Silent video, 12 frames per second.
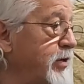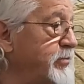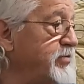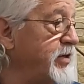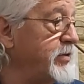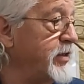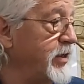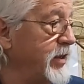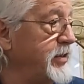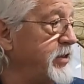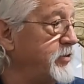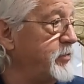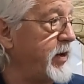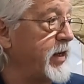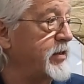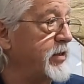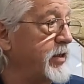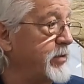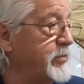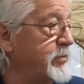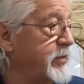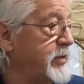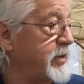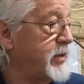I'm setting the linkage back up
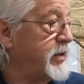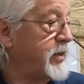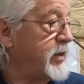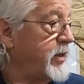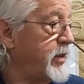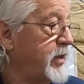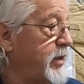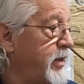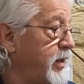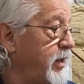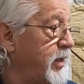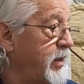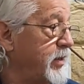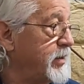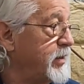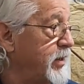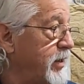and